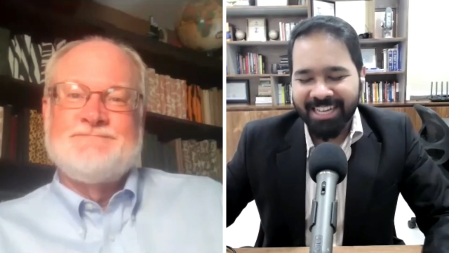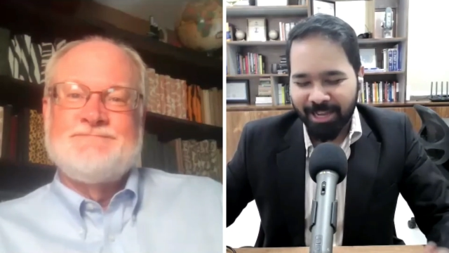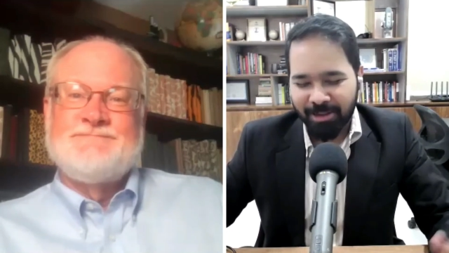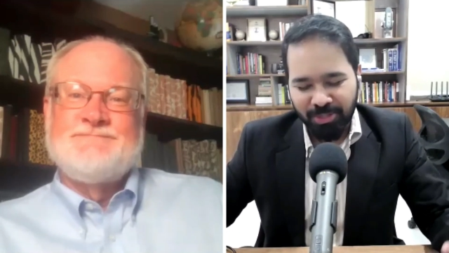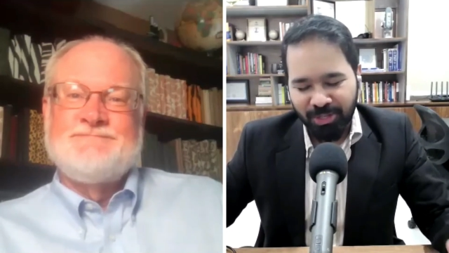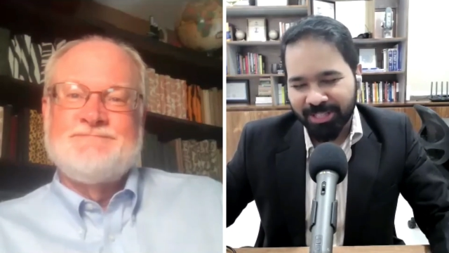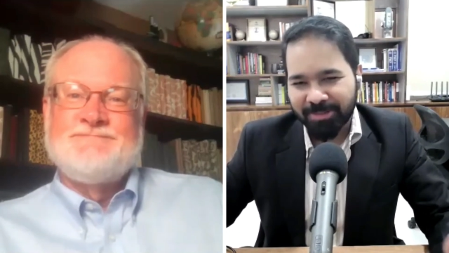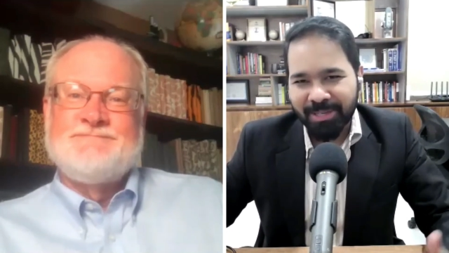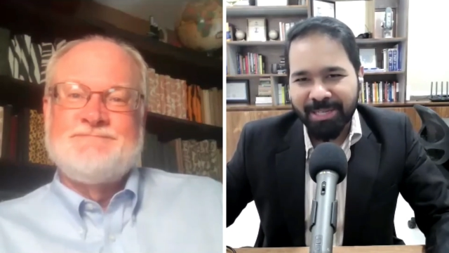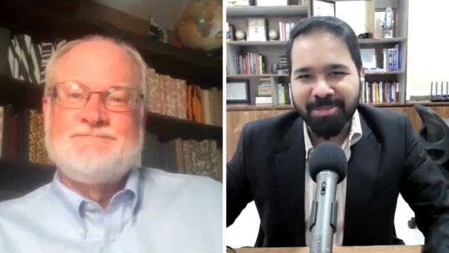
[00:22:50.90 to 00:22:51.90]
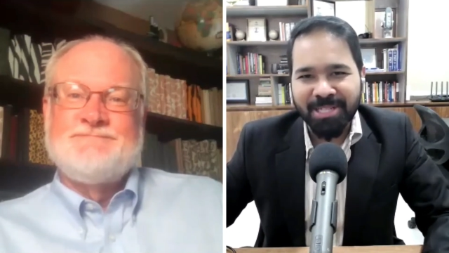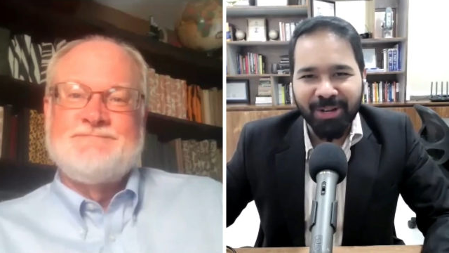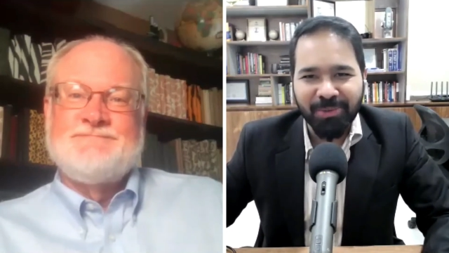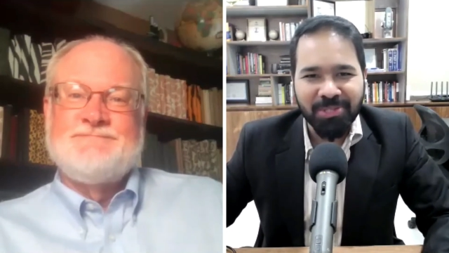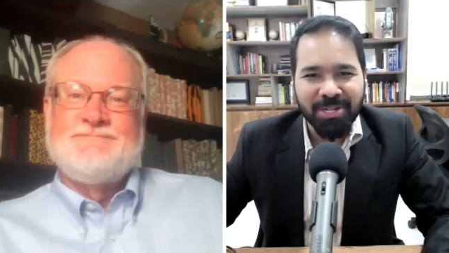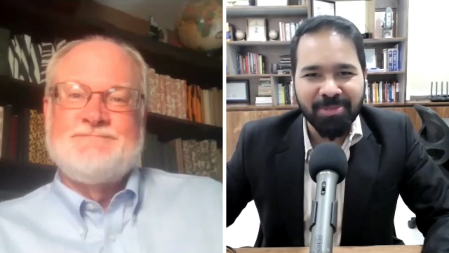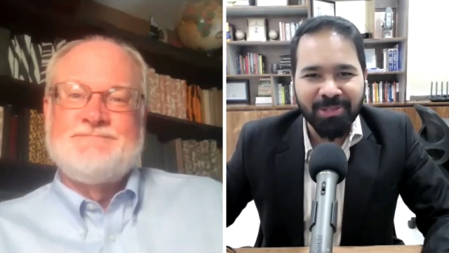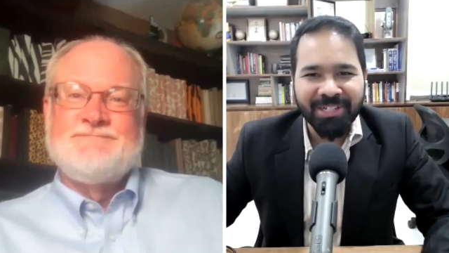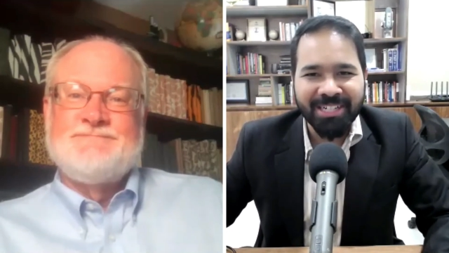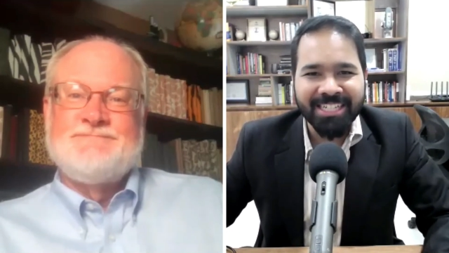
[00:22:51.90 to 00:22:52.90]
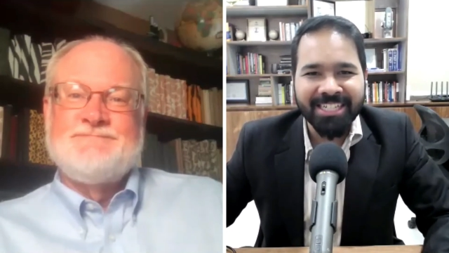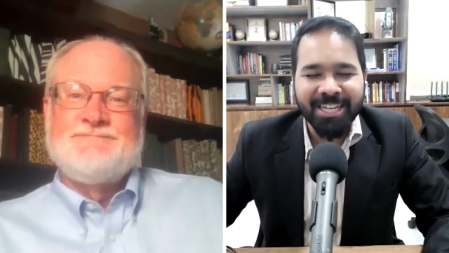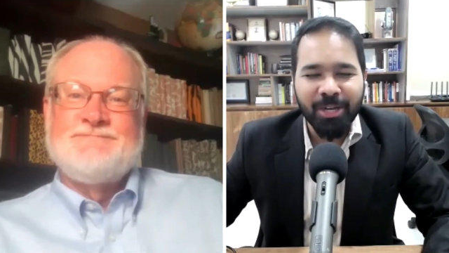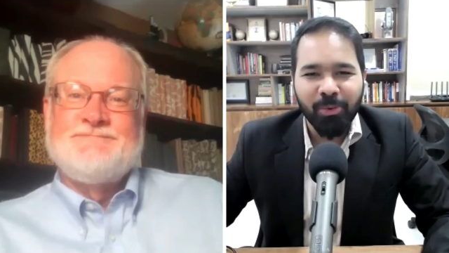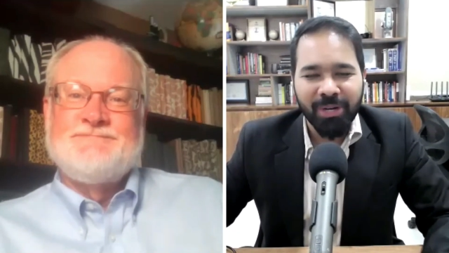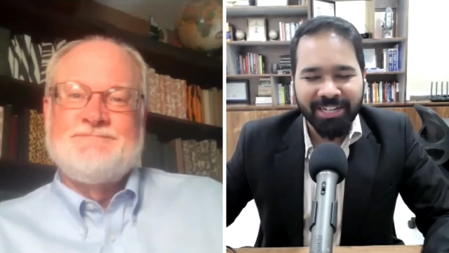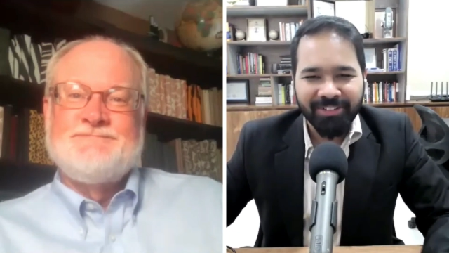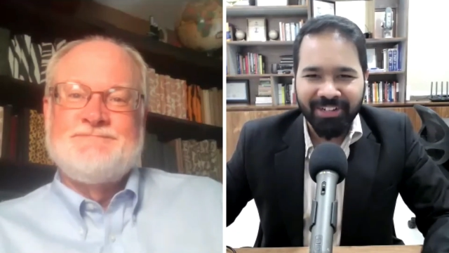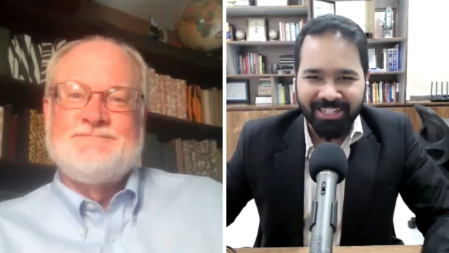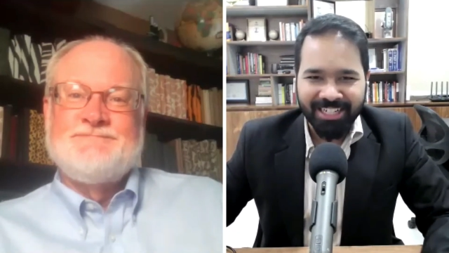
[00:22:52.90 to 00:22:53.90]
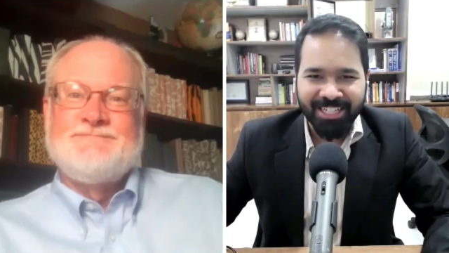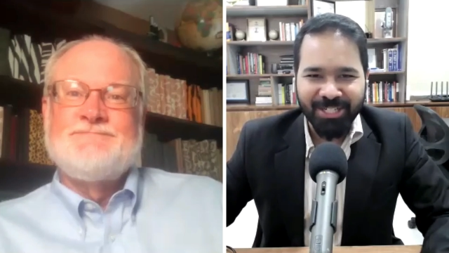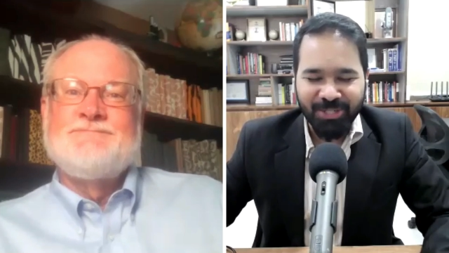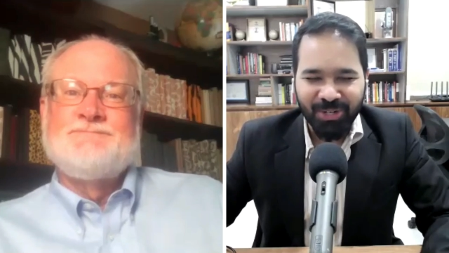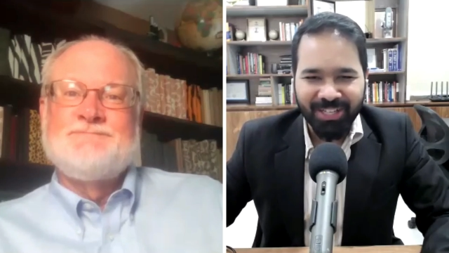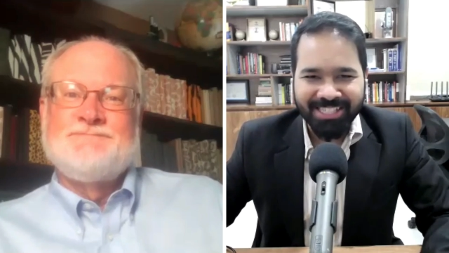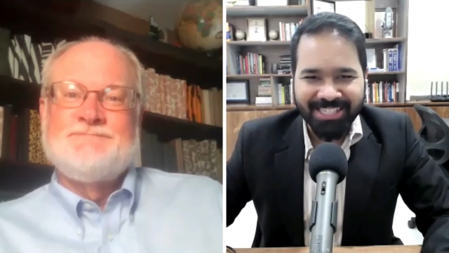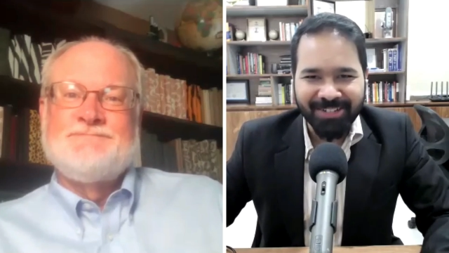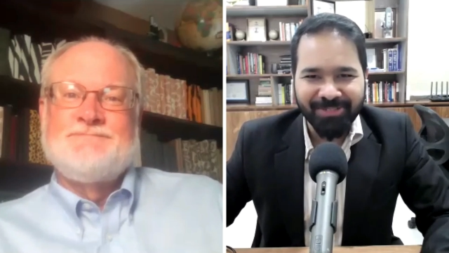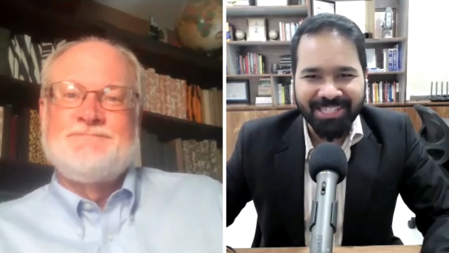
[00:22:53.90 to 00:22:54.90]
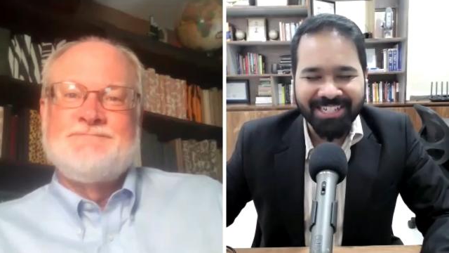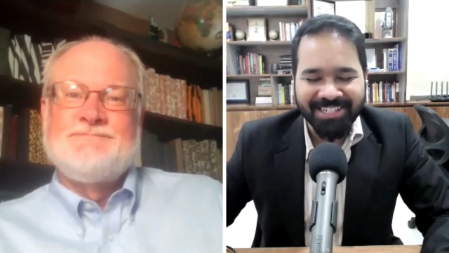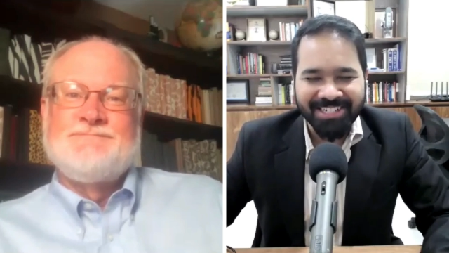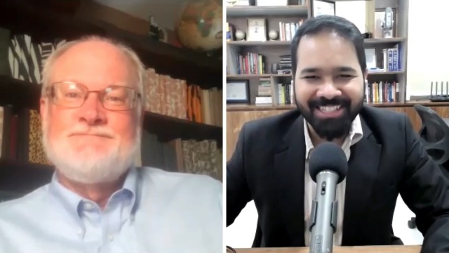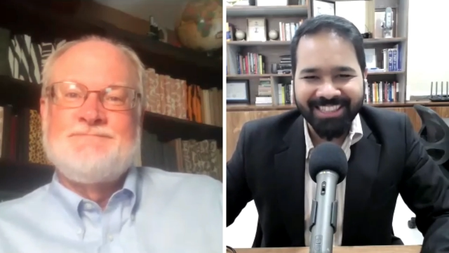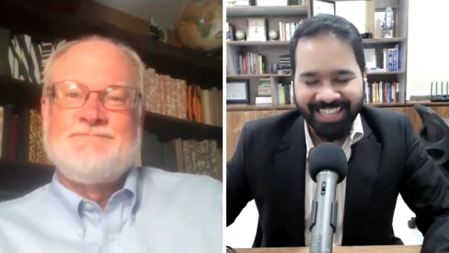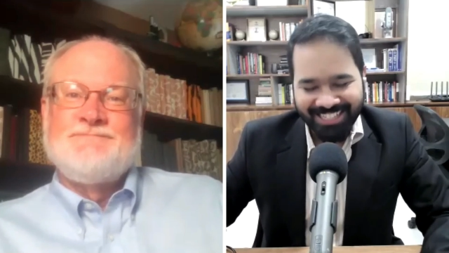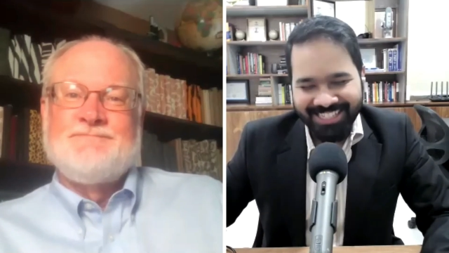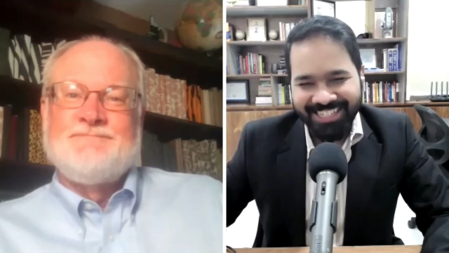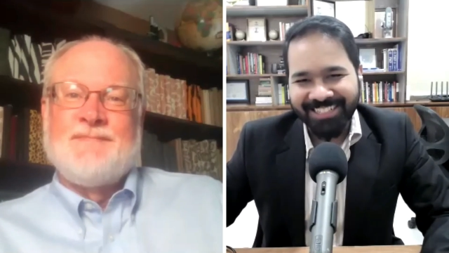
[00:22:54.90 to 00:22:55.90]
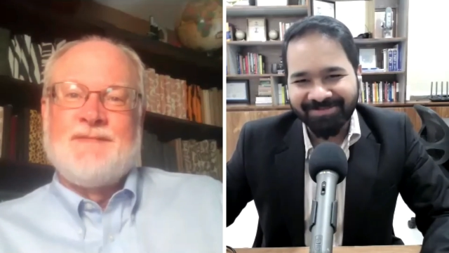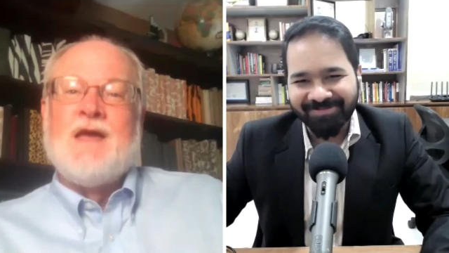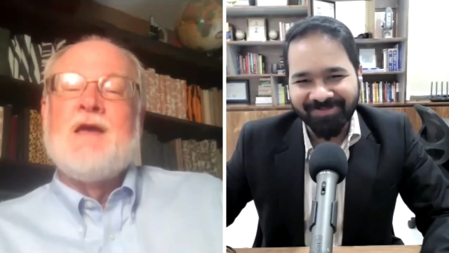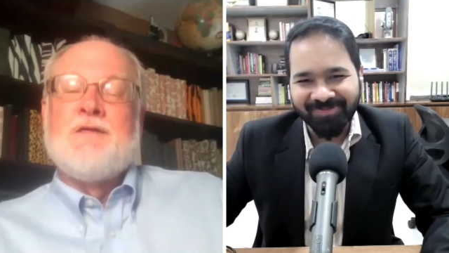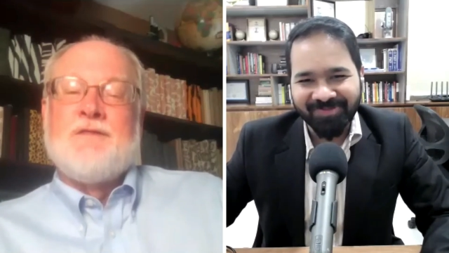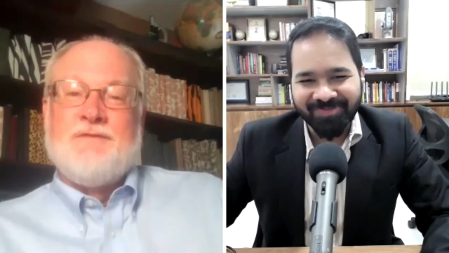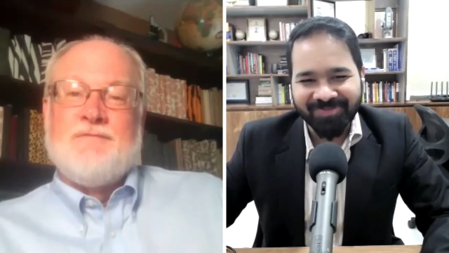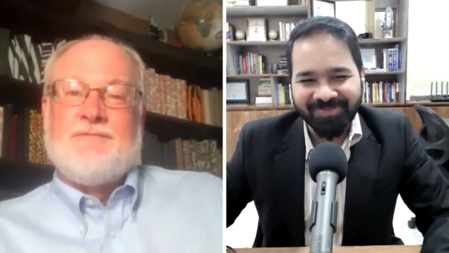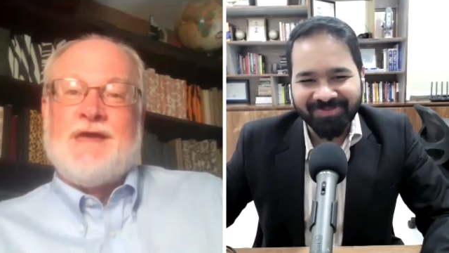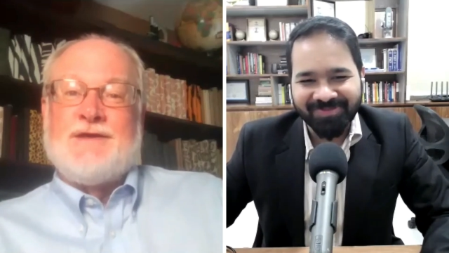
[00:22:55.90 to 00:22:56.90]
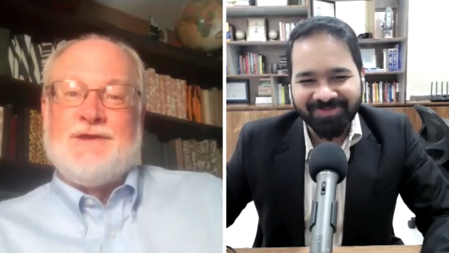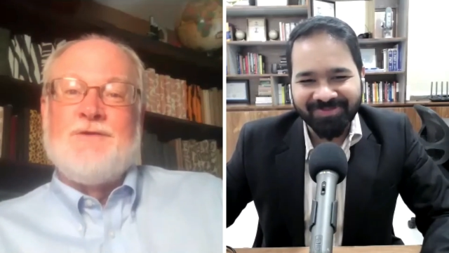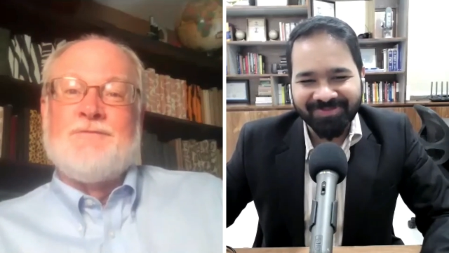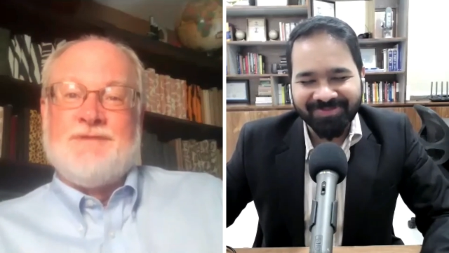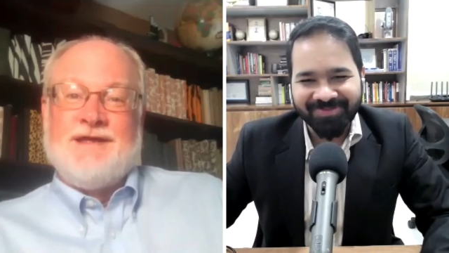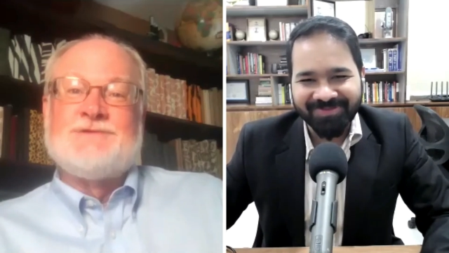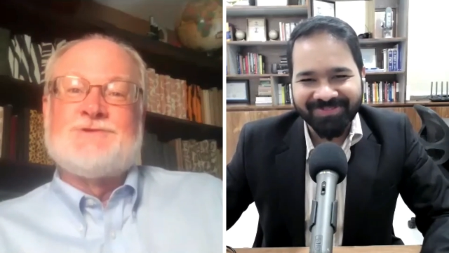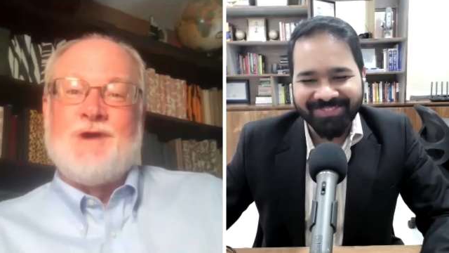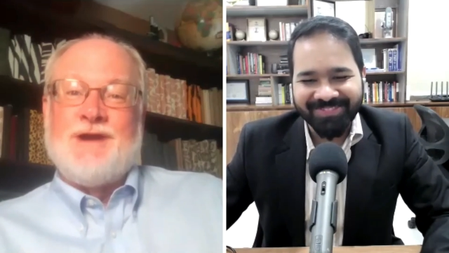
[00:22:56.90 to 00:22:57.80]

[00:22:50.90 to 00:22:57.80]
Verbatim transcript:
Speaker 1: I'm sure the PMC Lounge community will definitely enjoy this conversation. Thanks again.
Speaker 2: Thank you. Enjoyed